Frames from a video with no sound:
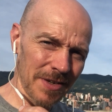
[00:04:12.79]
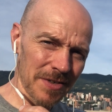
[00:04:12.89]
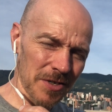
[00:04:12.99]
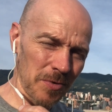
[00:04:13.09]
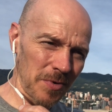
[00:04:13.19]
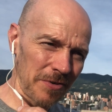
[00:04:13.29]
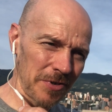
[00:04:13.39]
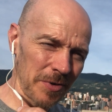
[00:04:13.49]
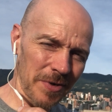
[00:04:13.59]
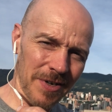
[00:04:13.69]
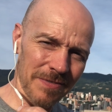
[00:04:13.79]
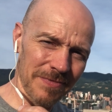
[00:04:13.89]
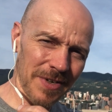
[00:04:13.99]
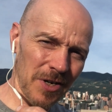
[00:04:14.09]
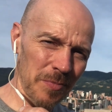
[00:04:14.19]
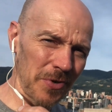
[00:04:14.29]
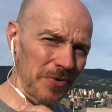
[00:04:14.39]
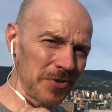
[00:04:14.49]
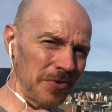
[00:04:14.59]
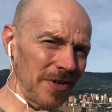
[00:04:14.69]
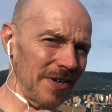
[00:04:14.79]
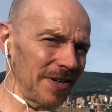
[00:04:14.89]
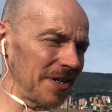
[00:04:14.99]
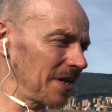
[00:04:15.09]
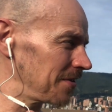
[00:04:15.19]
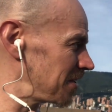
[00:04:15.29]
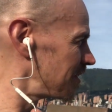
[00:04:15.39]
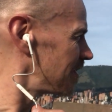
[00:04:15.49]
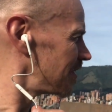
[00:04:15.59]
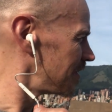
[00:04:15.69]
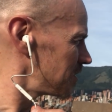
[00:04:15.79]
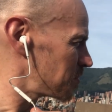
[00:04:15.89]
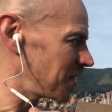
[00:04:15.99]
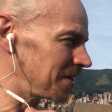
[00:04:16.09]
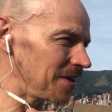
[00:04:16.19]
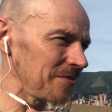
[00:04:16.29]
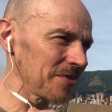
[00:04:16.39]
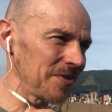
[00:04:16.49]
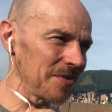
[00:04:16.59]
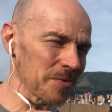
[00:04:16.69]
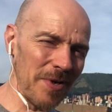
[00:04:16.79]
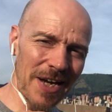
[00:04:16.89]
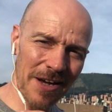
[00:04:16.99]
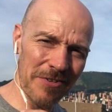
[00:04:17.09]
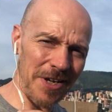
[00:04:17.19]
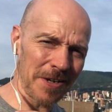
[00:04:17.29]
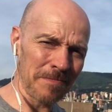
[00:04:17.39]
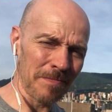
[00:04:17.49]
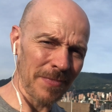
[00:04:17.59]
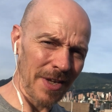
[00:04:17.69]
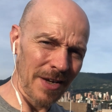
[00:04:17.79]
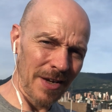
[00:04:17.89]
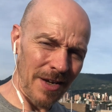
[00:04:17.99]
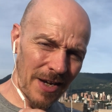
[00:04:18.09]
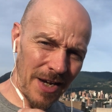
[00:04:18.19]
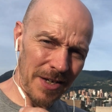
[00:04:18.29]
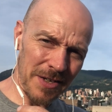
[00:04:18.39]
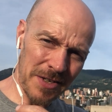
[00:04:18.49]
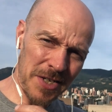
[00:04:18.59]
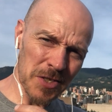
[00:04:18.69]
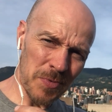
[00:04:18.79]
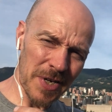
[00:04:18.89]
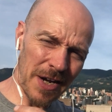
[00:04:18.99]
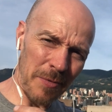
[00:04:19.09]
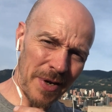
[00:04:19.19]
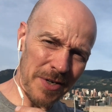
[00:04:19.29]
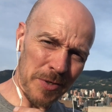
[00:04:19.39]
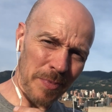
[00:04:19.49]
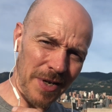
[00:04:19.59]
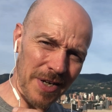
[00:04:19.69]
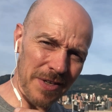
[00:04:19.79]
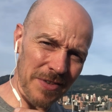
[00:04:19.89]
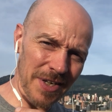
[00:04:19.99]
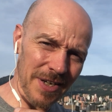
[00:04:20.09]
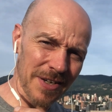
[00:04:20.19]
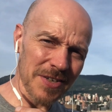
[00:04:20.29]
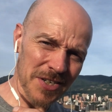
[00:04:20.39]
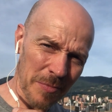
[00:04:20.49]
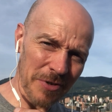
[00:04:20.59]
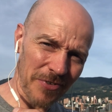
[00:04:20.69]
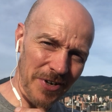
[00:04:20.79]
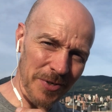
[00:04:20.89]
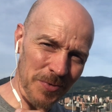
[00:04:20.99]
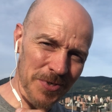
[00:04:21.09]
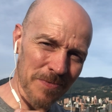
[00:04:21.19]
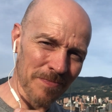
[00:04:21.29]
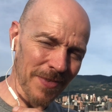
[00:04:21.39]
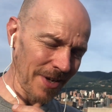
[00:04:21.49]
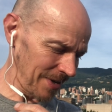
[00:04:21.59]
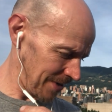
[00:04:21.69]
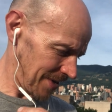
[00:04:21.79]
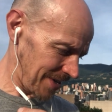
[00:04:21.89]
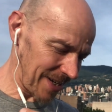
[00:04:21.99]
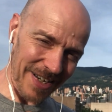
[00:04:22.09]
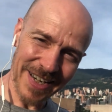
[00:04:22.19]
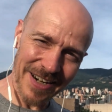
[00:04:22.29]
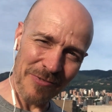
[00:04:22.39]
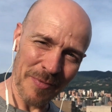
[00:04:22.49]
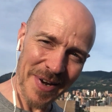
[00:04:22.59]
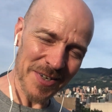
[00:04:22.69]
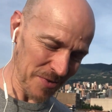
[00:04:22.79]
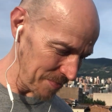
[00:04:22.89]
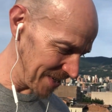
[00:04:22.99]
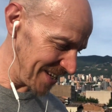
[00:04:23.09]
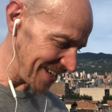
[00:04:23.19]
So wherever you are, I hope you're enjoying yet another splendid afternoon as we have here. And since we're now about to play in the semi-finals, it remains for me yet